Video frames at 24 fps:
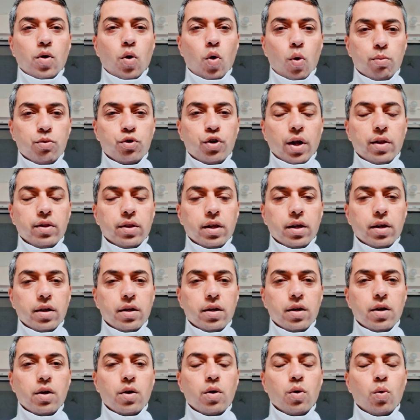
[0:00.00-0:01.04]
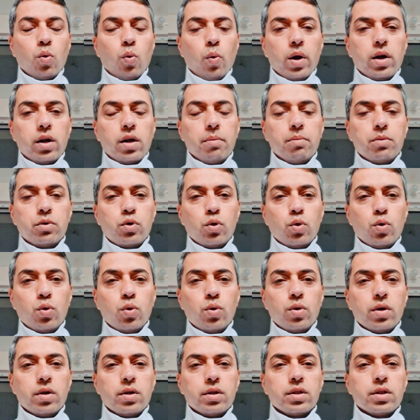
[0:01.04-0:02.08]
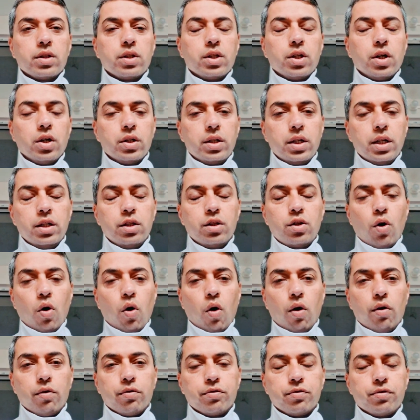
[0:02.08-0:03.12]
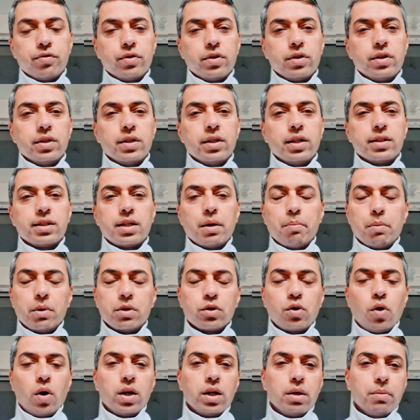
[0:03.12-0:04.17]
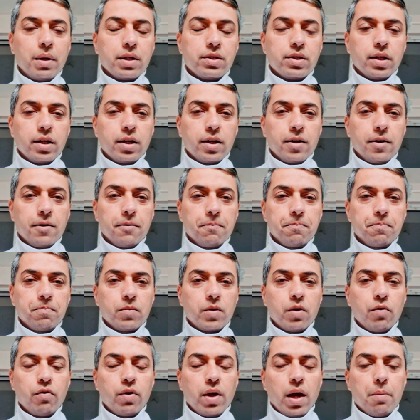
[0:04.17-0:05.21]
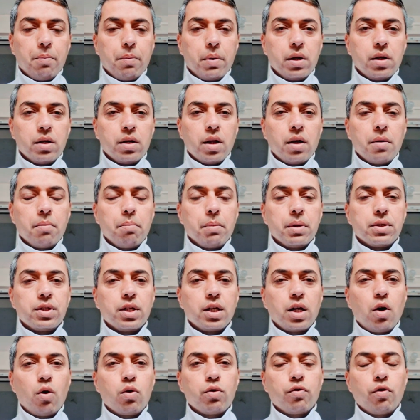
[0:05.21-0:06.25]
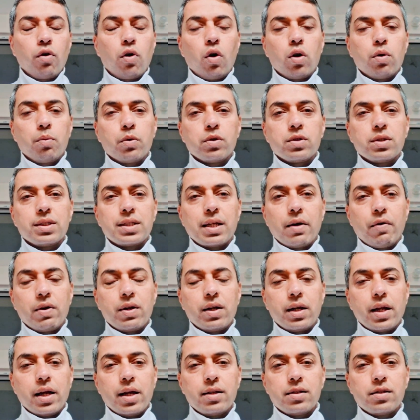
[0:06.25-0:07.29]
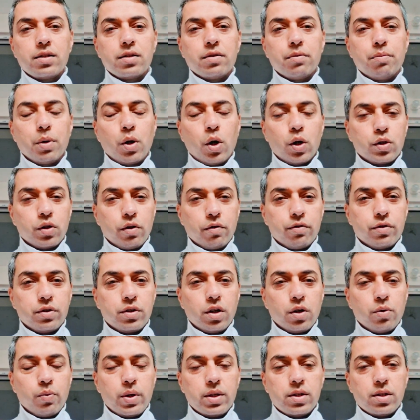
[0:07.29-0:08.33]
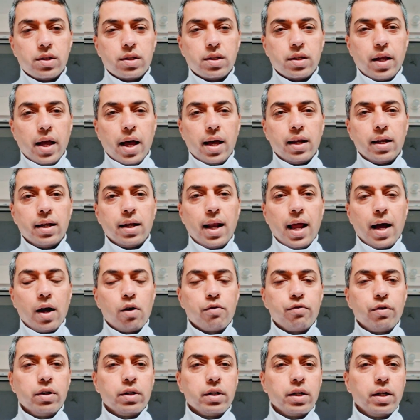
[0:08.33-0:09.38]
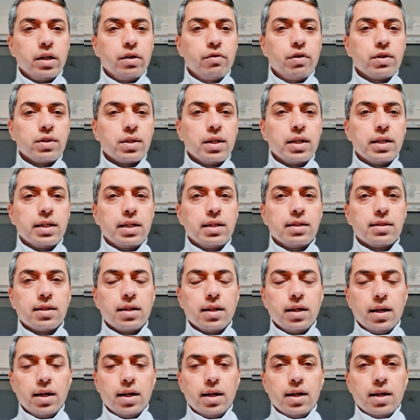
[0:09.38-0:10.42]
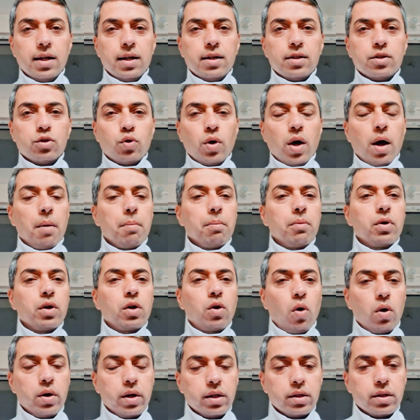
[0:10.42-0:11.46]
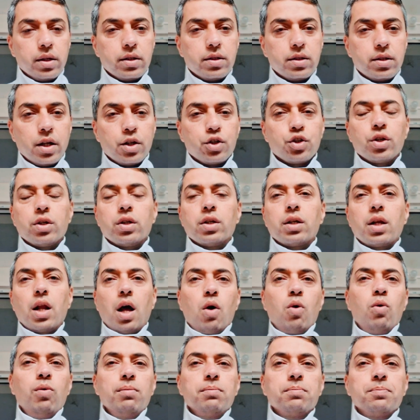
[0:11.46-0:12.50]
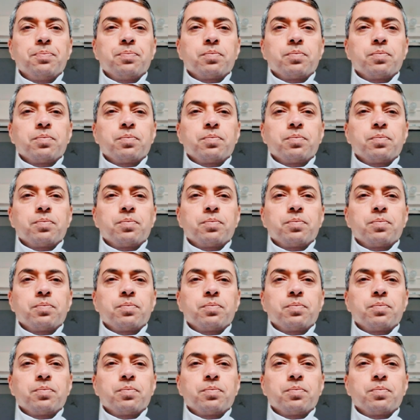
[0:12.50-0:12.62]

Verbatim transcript: Om Shanti. Welcome to 13th of December's Godly Blessing. We have been missing out for almost 7 days because of service and lack of internet facilities. So I'm recording this session now.